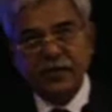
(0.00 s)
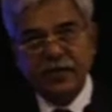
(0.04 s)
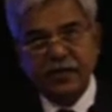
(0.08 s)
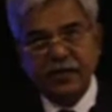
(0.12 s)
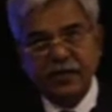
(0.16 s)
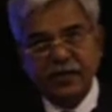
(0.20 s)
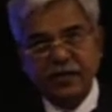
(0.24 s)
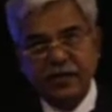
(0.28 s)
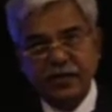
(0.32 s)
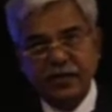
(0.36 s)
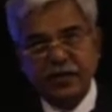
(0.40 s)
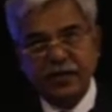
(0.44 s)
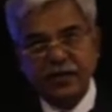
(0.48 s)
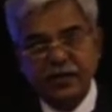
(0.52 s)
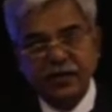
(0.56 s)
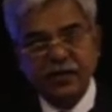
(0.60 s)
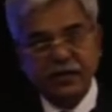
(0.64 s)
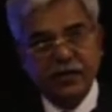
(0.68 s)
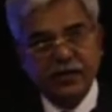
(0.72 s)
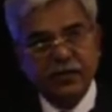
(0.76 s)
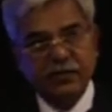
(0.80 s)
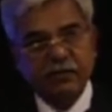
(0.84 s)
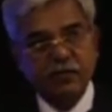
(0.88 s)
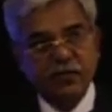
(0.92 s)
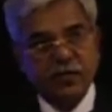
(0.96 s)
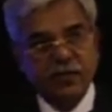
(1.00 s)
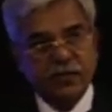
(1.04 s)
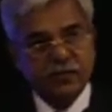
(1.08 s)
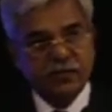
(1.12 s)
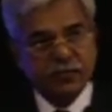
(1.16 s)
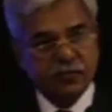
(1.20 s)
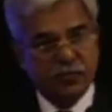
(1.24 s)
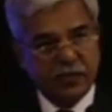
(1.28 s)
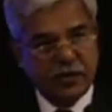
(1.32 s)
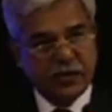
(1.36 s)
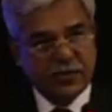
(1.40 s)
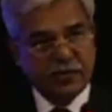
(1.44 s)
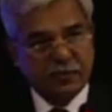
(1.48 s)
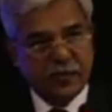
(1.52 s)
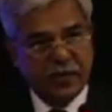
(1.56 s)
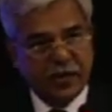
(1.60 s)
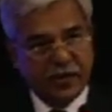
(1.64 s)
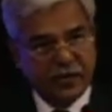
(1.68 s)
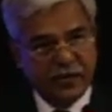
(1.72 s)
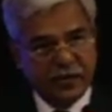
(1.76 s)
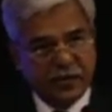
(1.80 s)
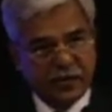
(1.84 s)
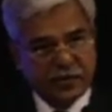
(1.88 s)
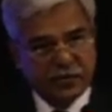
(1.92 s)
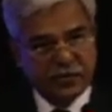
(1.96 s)
in what is known as
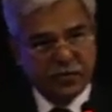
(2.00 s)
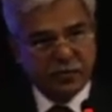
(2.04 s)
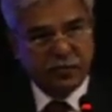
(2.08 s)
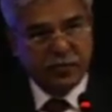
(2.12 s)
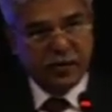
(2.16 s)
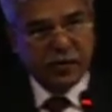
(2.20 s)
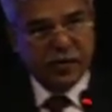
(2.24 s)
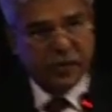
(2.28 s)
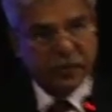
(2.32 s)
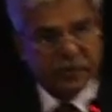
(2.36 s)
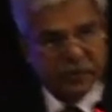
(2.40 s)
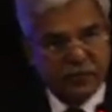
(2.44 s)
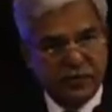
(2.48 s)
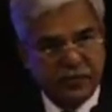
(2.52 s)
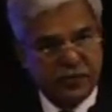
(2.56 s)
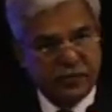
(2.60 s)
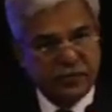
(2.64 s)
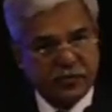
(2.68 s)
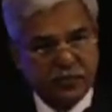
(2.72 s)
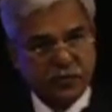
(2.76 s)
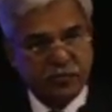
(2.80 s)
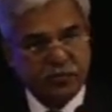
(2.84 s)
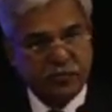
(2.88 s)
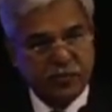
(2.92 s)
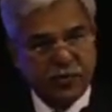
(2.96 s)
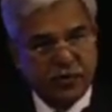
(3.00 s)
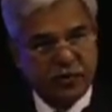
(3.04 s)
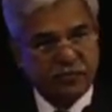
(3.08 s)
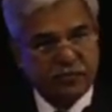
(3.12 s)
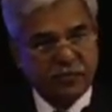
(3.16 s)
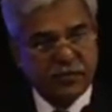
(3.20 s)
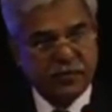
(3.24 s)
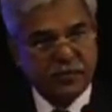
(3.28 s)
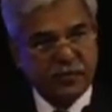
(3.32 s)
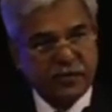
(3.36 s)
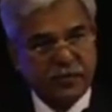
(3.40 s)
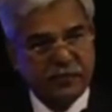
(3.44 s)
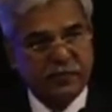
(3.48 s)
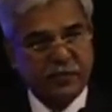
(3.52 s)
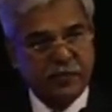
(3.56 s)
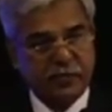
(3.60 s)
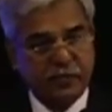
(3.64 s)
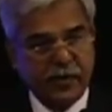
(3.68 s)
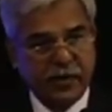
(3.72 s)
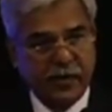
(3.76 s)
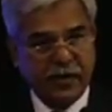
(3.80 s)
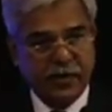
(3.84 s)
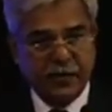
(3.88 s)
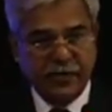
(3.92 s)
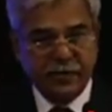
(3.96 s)
Bali Action Plan. It is a 2007
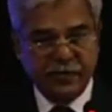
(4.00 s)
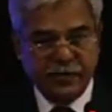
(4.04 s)
plan.